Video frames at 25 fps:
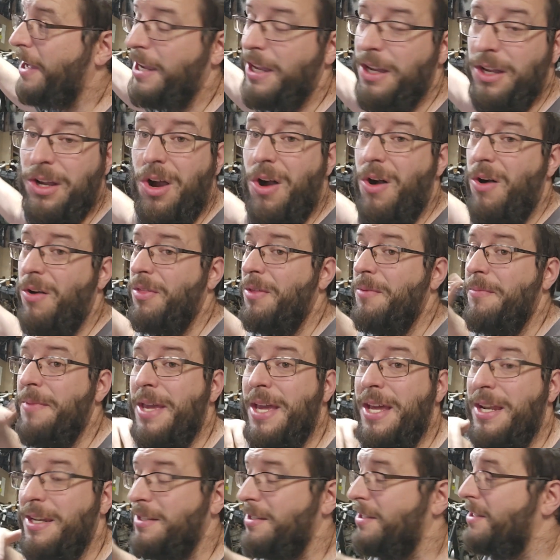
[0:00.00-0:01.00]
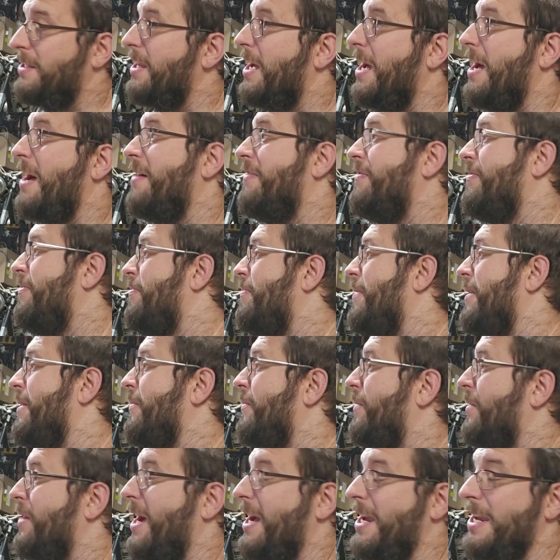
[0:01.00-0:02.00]
I can call them in and stuff.
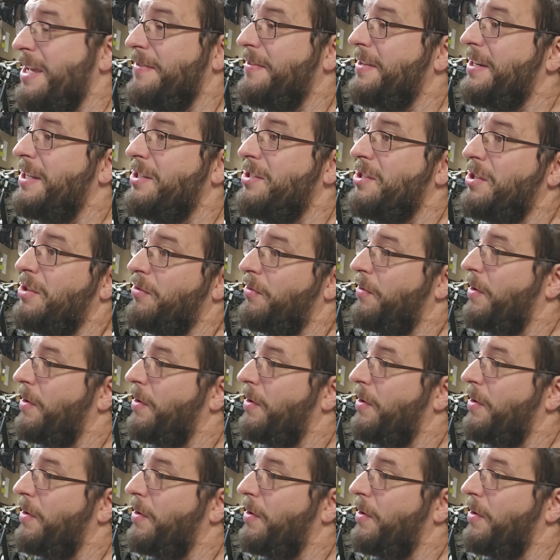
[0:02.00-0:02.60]
But we're not even into the